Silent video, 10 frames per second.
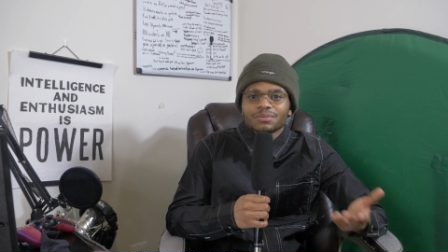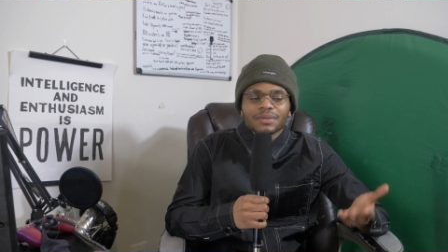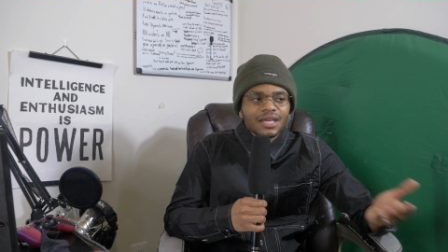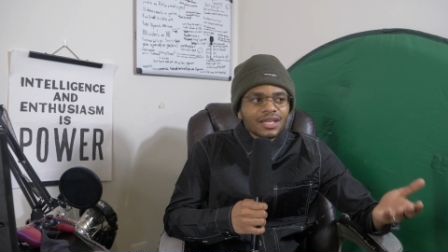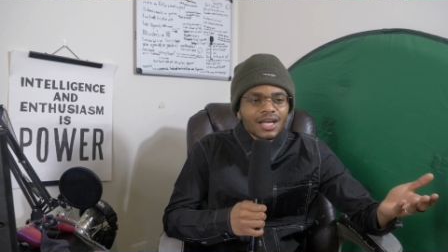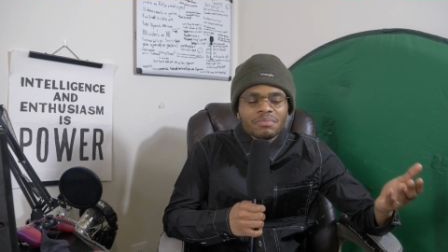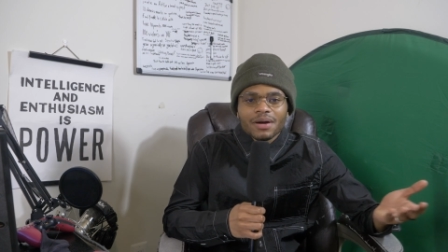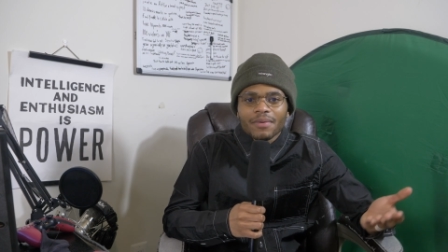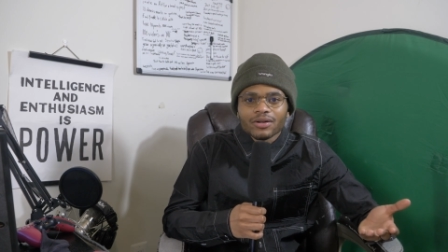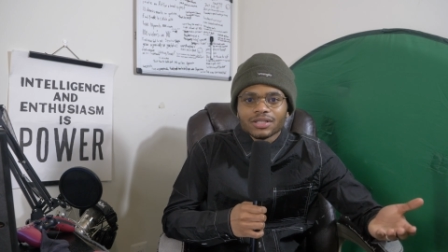speaking up
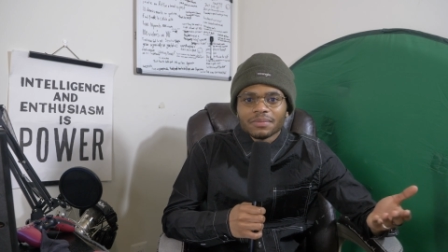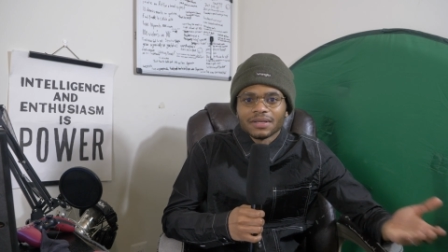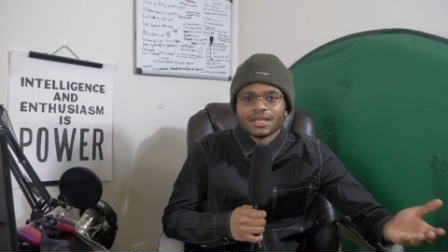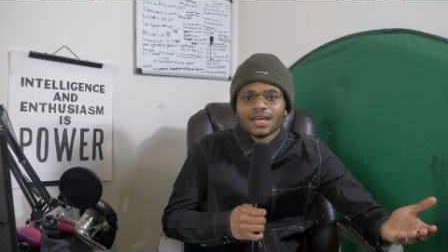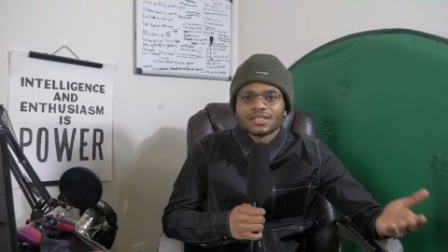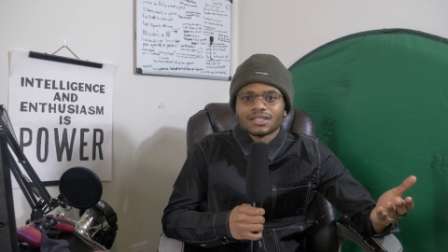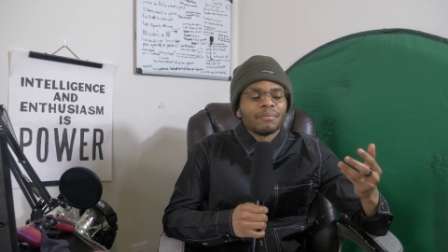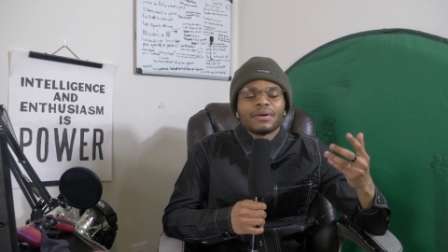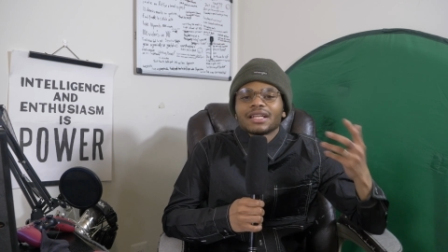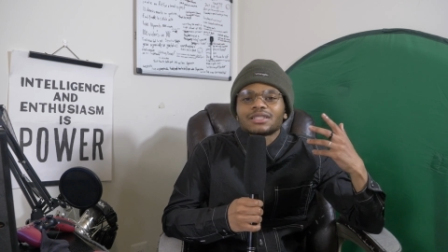about the BS,
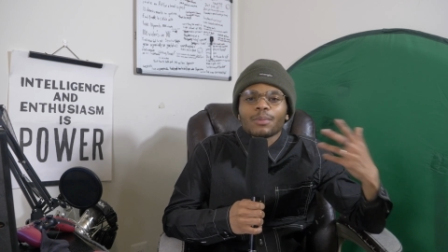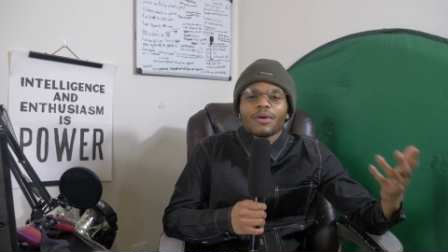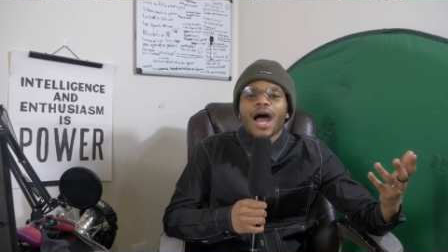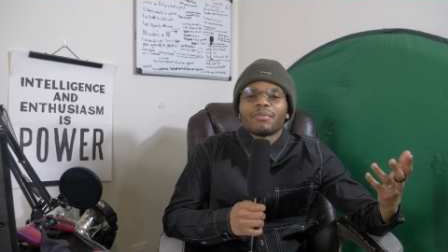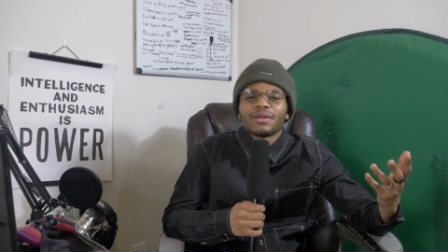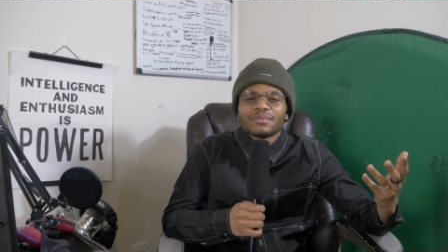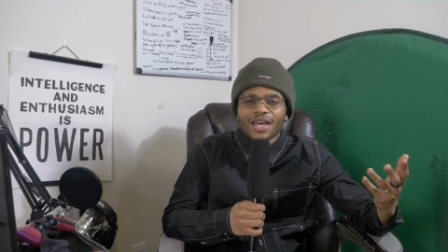but it's a problem